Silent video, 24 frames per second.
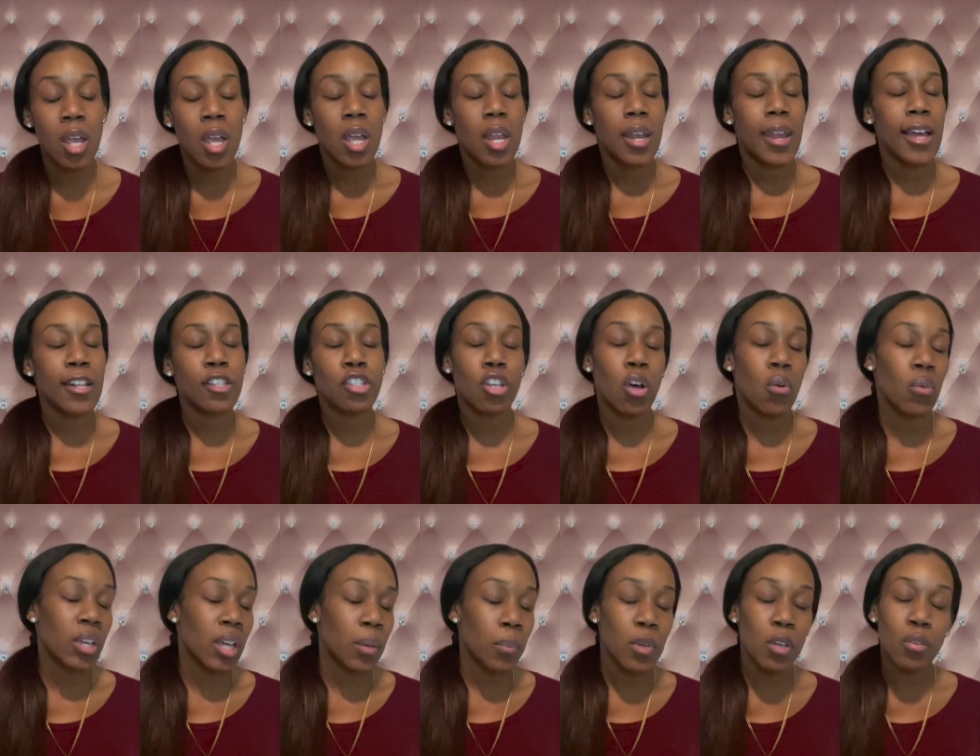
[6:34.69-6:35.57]
Now,
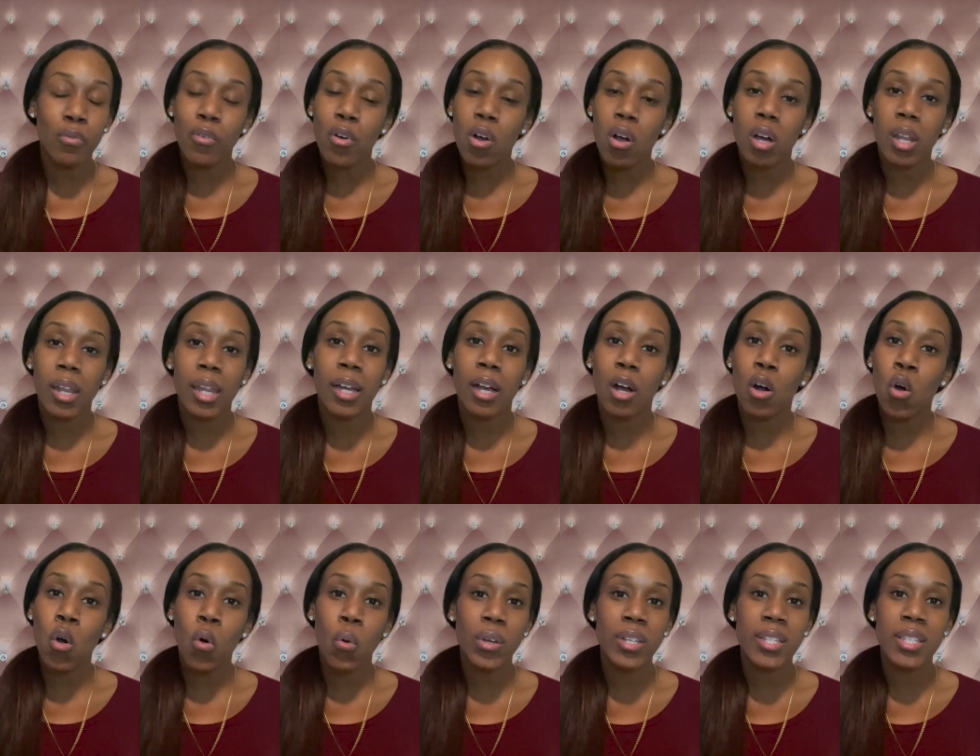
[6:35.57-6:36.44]
don't get me wrong. Like I
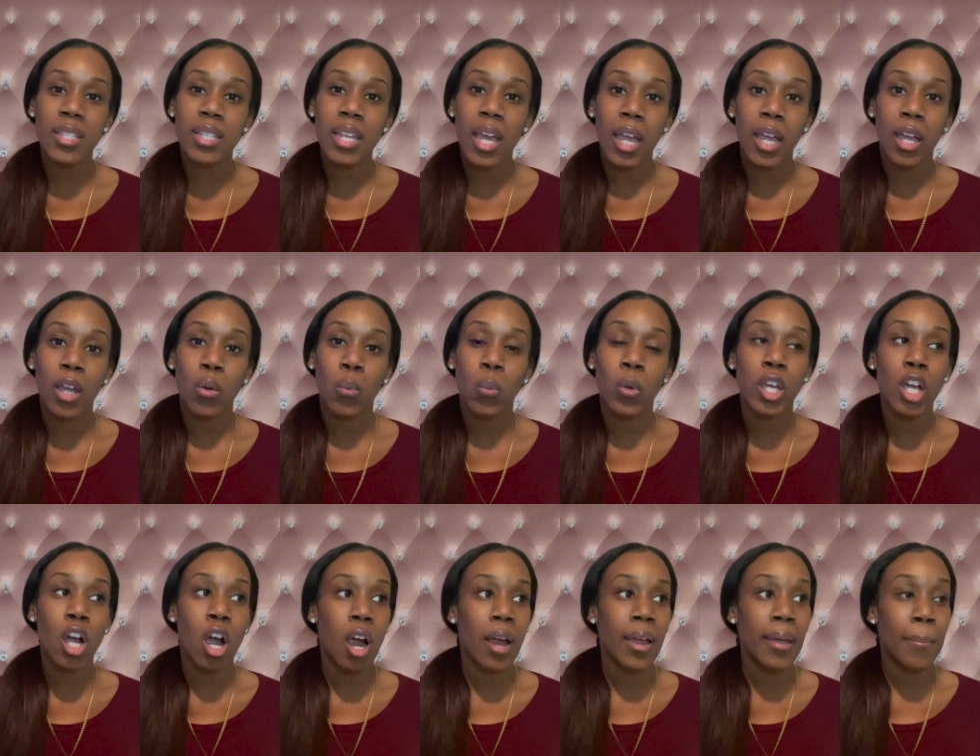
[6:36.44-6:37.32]
always say, we
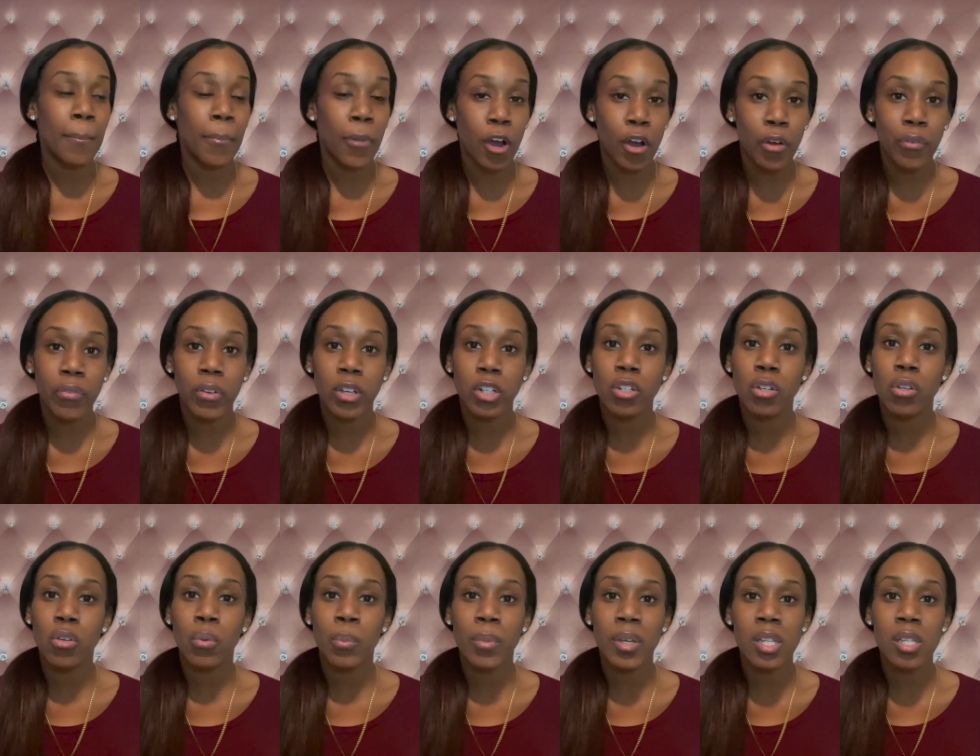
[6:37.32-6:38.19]
are imperfect
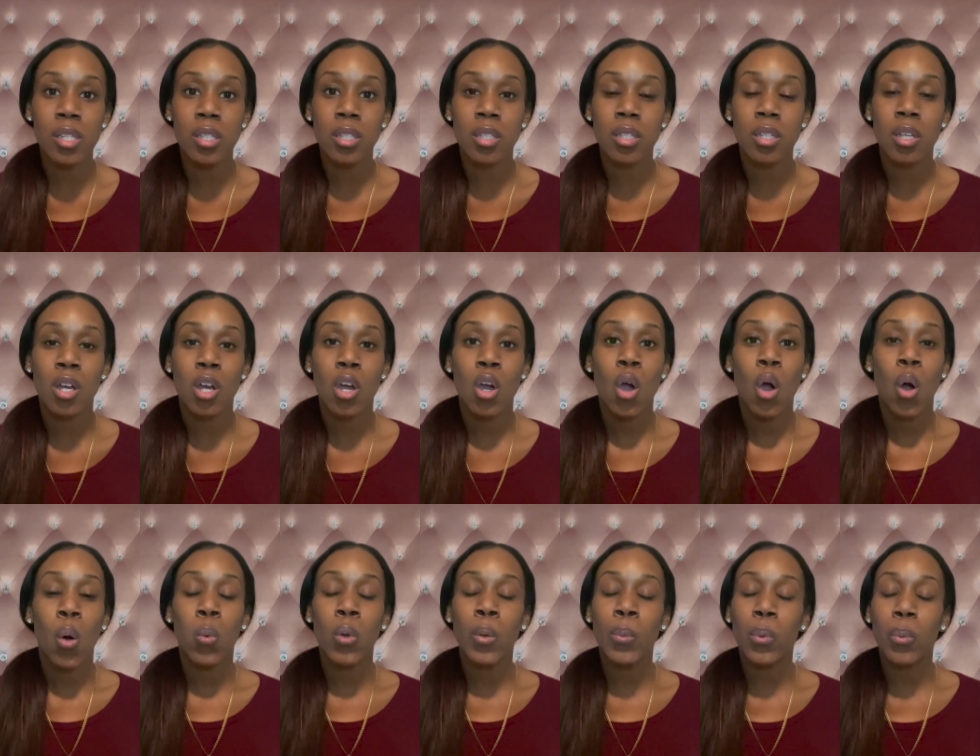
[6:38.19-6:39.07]
humans.
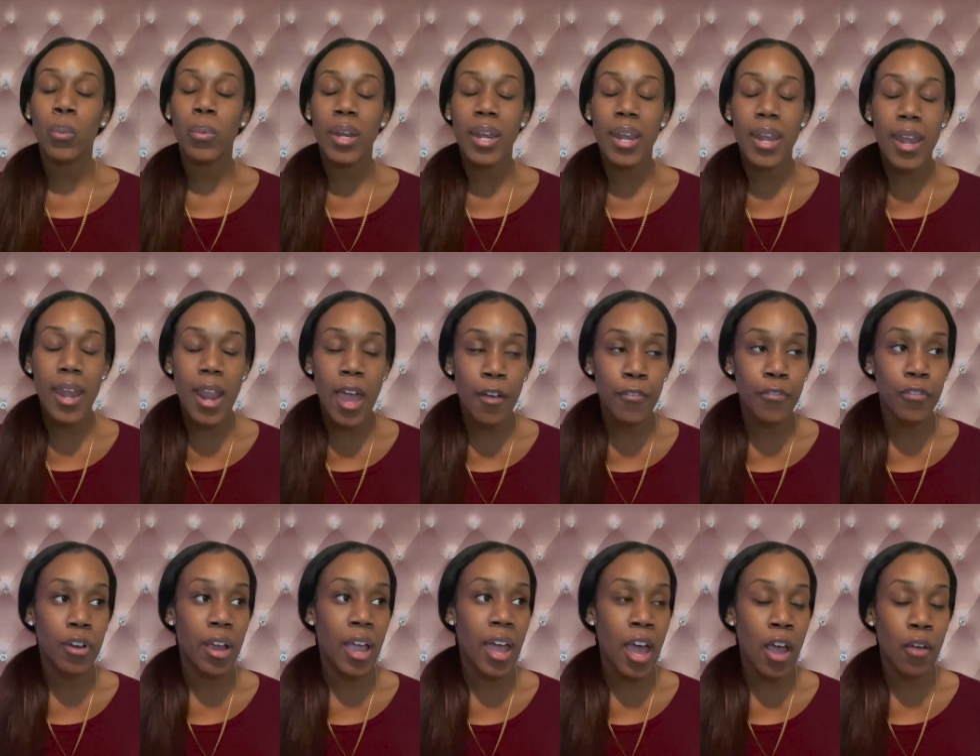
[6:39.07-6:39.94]
We will
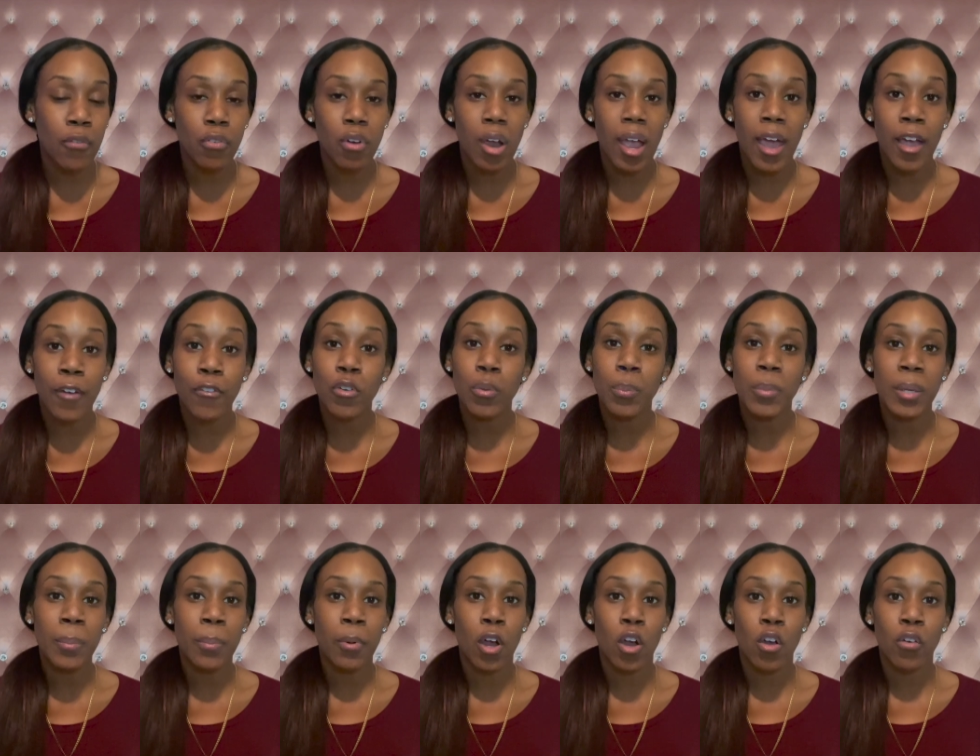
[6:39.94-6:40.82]
never, ever, ever
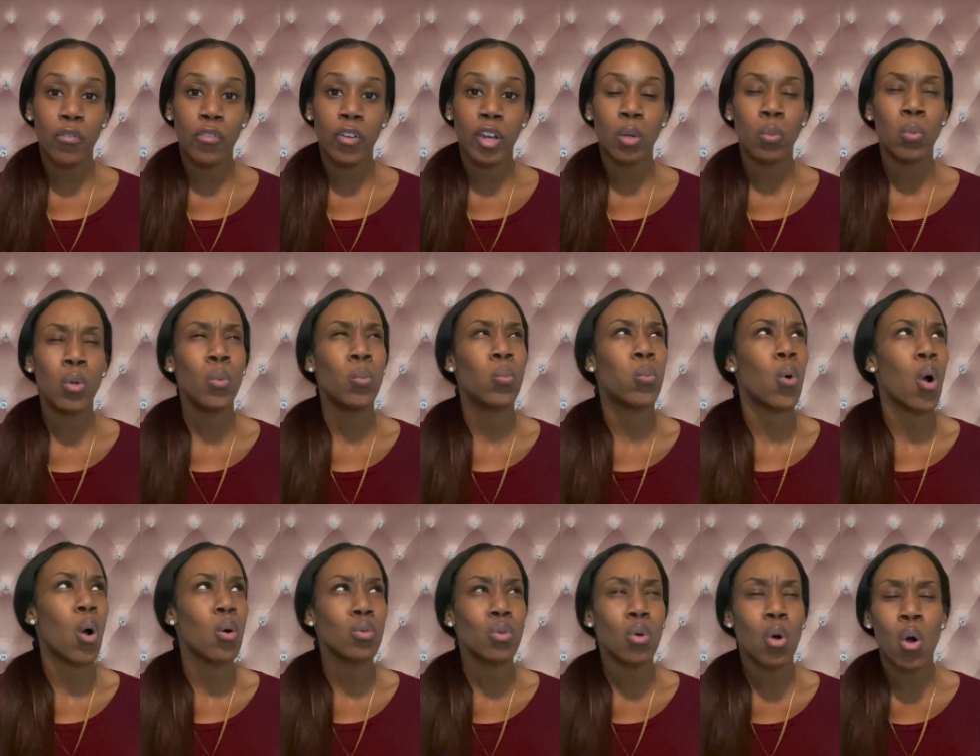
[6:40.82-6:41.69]
be perfect. We
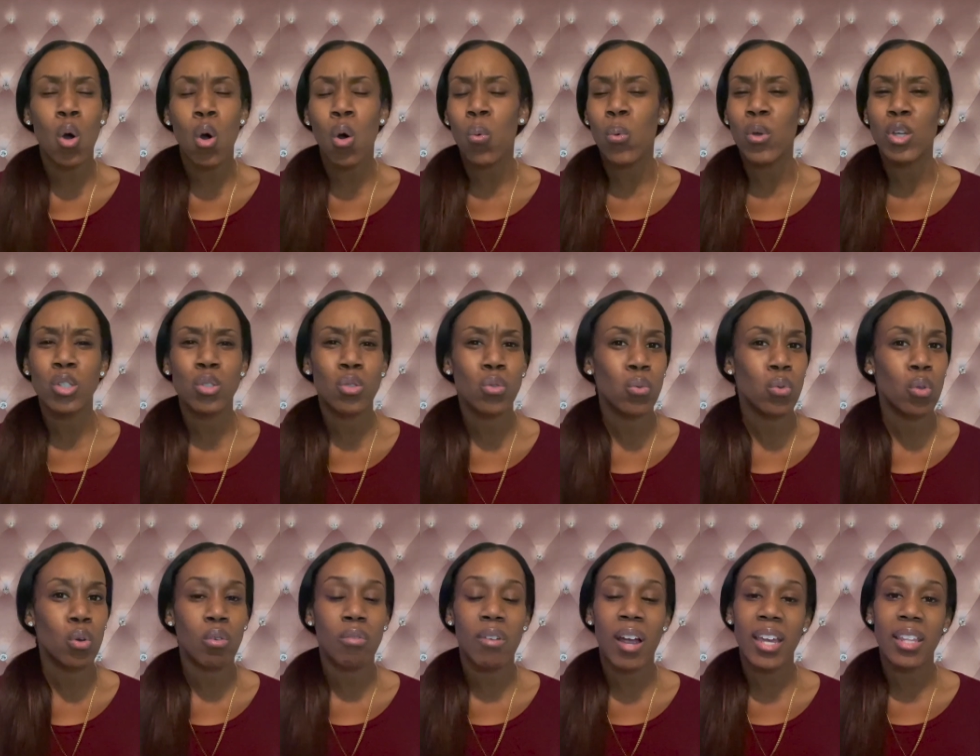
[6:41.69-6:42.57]
won't always do
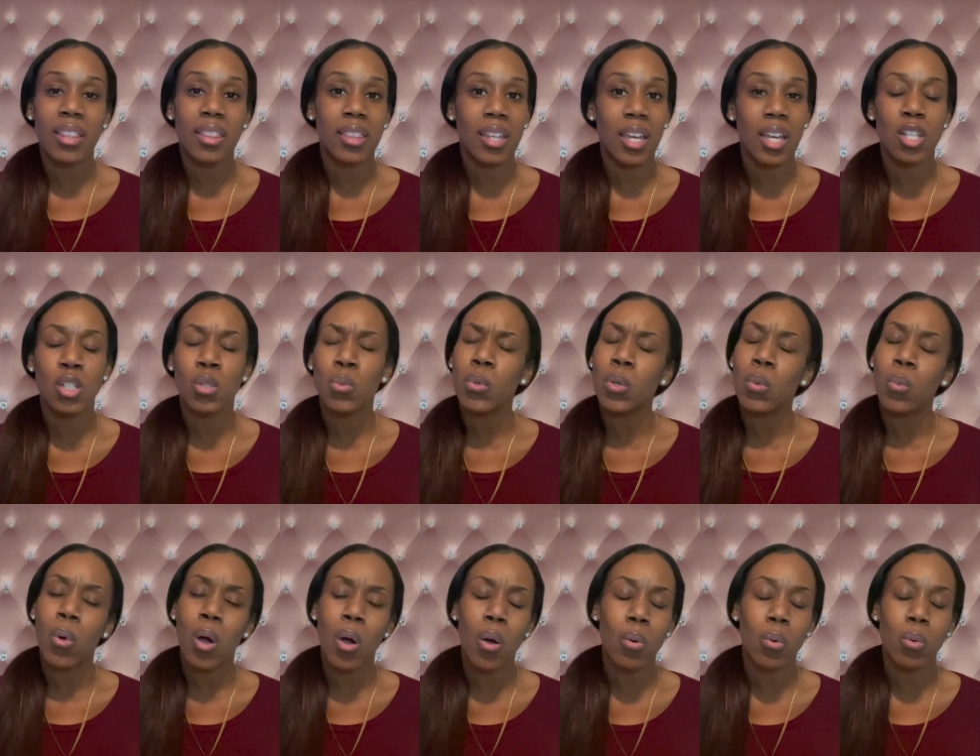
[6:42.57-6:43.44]
the right things. We
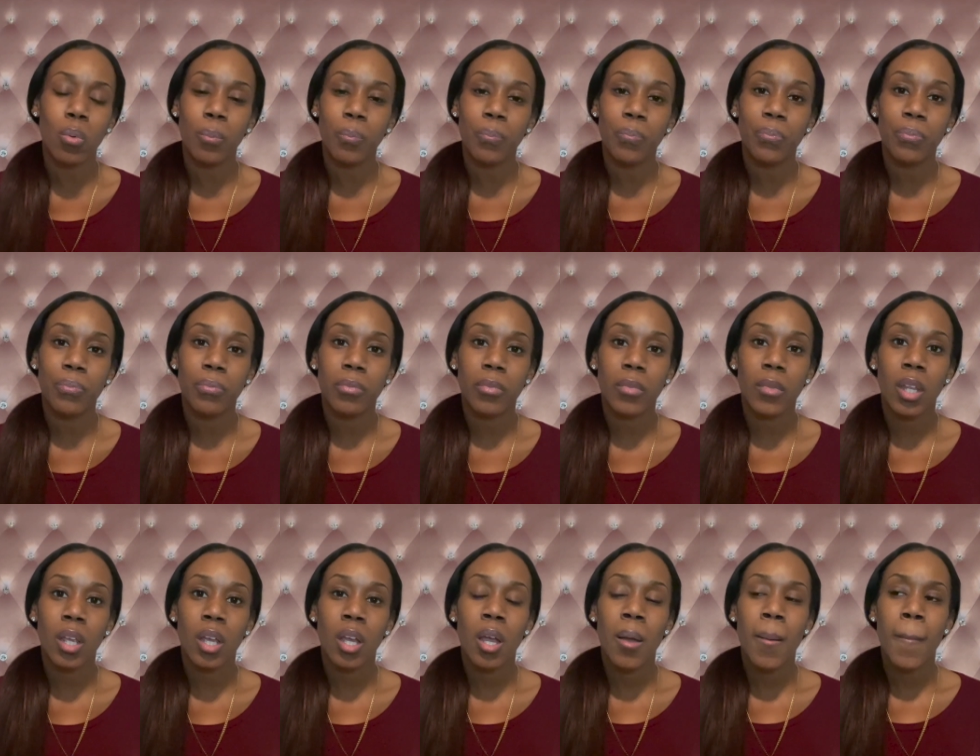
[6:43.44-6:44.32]
won't.
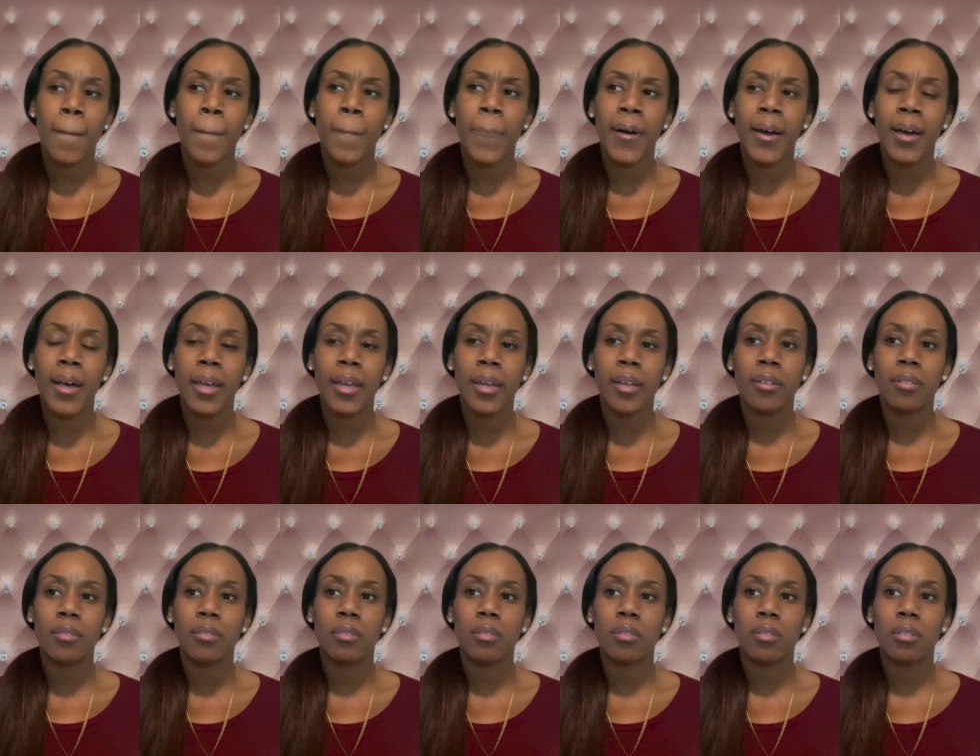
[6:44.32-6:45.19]
But
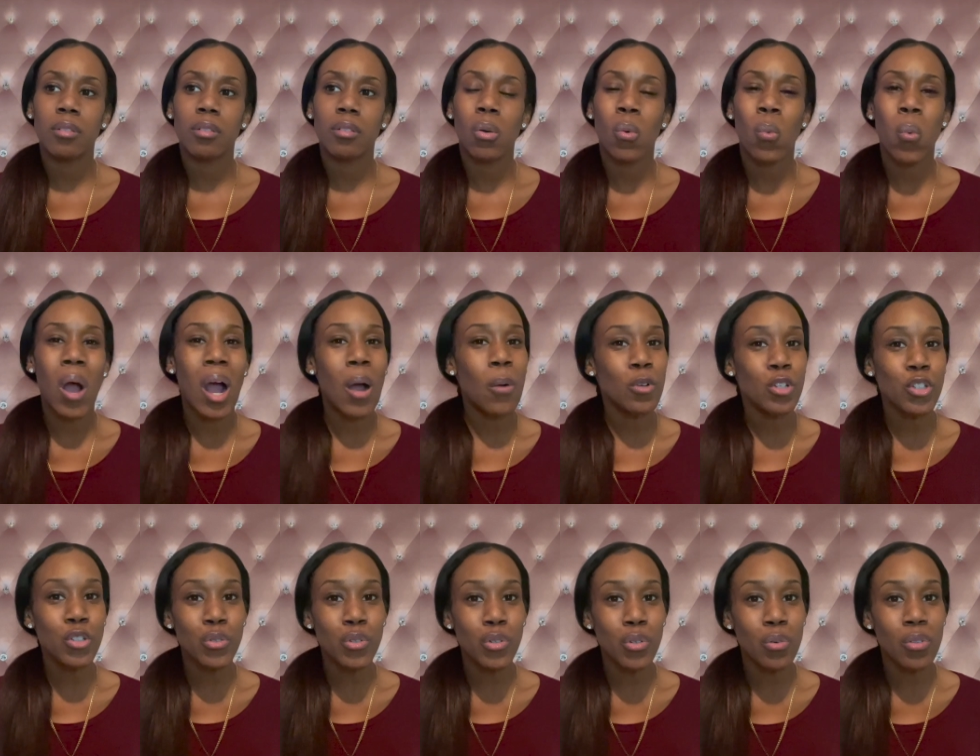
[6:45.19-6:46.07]
why
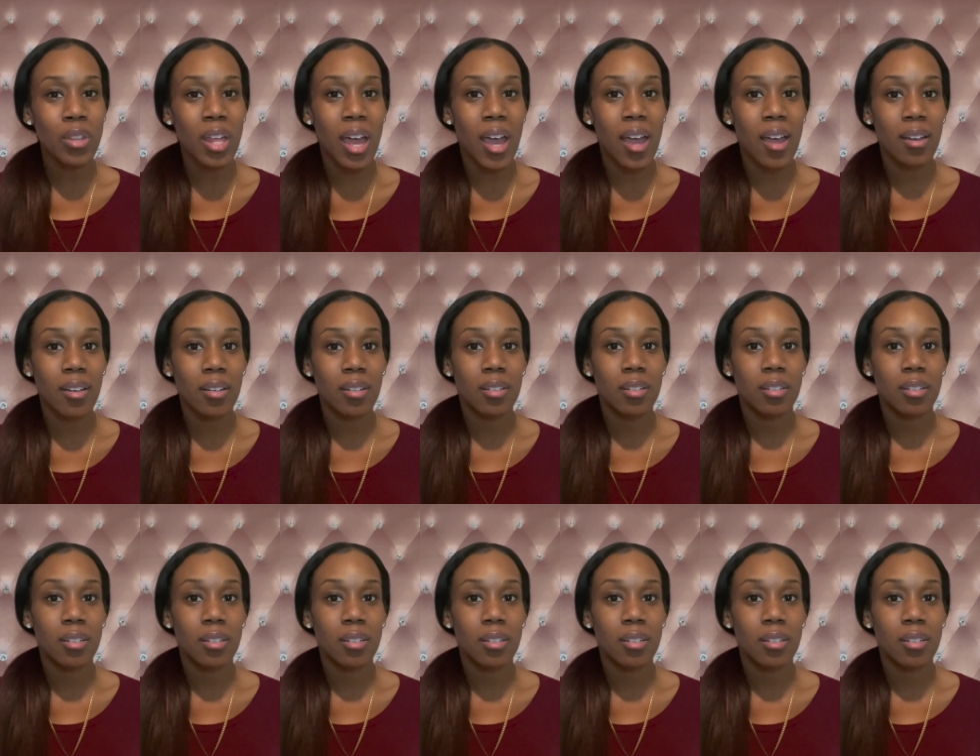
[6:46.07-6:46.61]
would you do that?